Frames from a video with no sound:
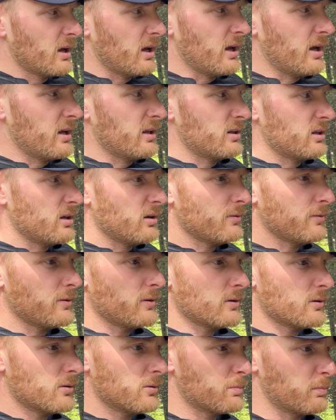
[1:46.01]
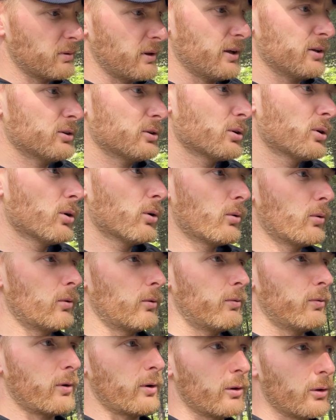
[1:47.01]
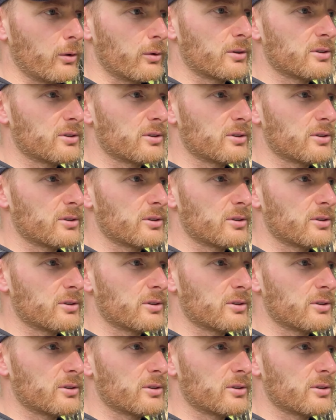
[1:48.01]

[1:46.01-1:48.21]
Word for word: And if you plan to go for a long